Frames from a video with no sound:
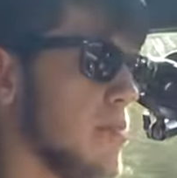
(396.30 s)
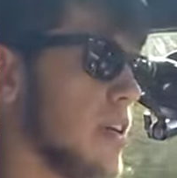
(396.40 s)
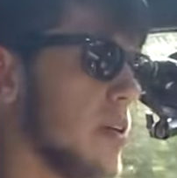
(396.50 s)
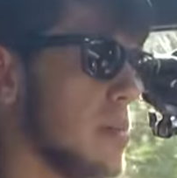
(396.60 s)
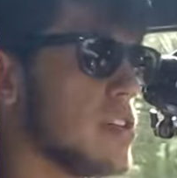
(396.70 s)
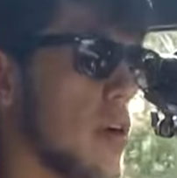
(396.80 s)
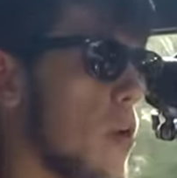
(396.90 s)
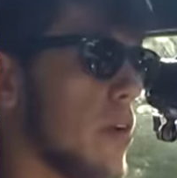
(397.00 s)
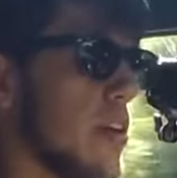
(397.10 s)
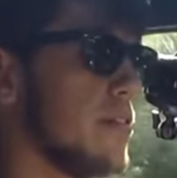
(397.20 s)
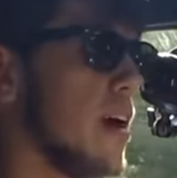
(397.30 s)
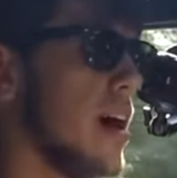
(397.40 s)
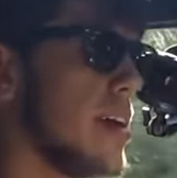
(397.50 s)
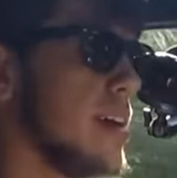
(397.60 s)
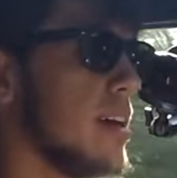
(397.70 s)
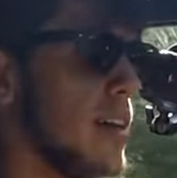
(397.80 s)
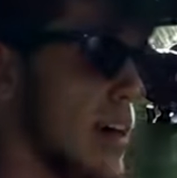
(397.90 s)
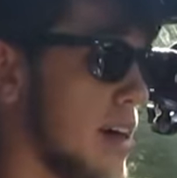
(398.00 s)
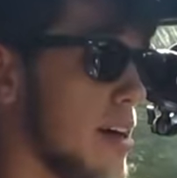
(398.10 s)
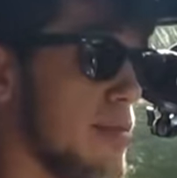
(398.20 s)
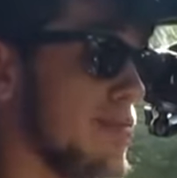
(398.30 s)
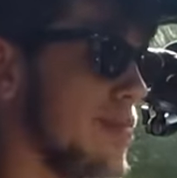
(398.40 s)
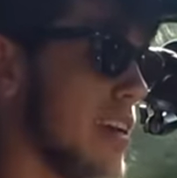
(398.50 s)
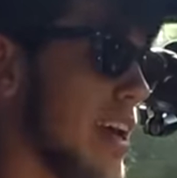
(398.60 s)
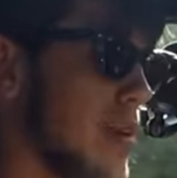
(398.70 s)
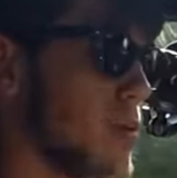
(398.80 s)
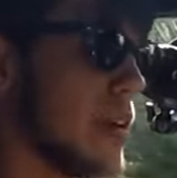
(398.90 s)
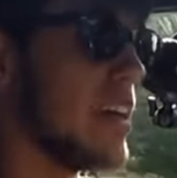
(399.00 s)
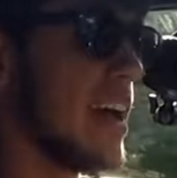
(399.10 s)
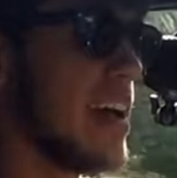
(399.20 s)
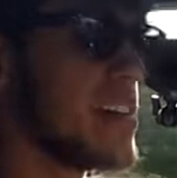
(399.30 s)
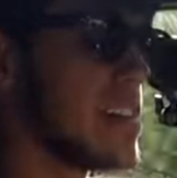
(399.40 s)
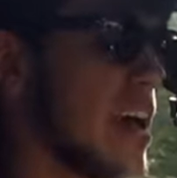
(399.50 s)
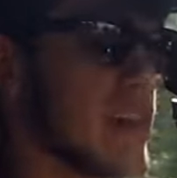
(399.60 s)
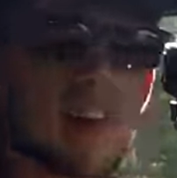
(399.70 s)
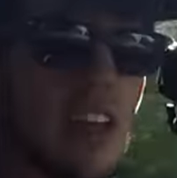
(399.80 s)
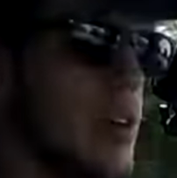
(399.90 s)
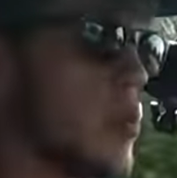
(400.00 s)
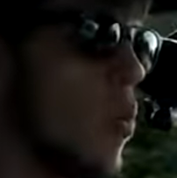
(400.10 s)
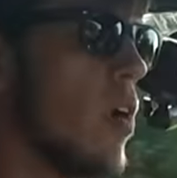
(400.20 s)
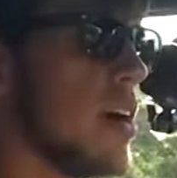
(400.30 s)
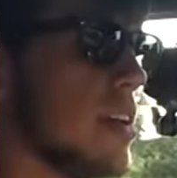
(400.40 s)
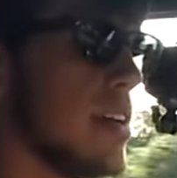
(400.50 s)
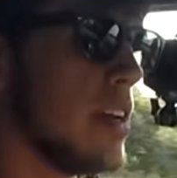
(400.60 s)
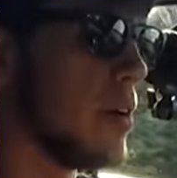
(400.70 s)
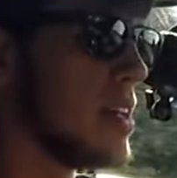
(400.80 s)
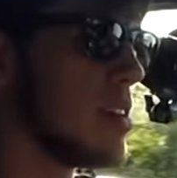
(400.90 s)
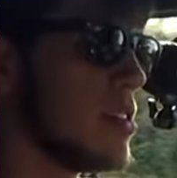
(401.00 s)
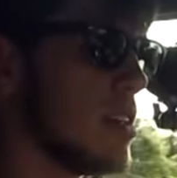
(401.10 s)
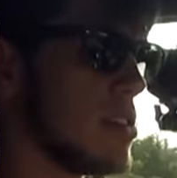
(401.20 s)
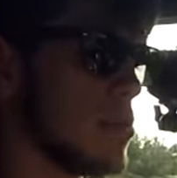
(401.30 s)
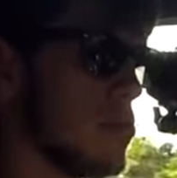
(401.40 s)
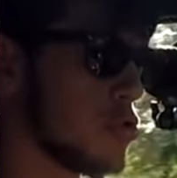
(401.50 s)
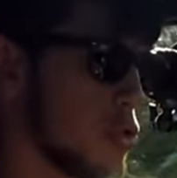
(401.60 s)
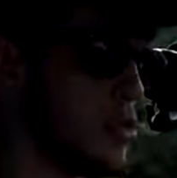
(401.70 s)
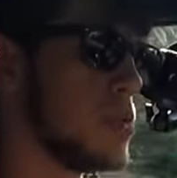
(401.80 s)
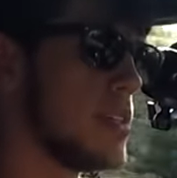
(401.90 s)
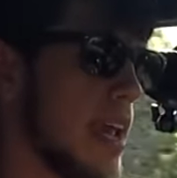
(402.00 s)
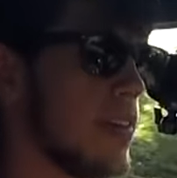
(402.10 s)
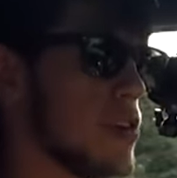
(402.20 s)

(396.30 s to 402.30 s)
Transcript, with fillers: you know, be totally fine. Um, it really has everything you'd want. You know, it's a, it's a true daily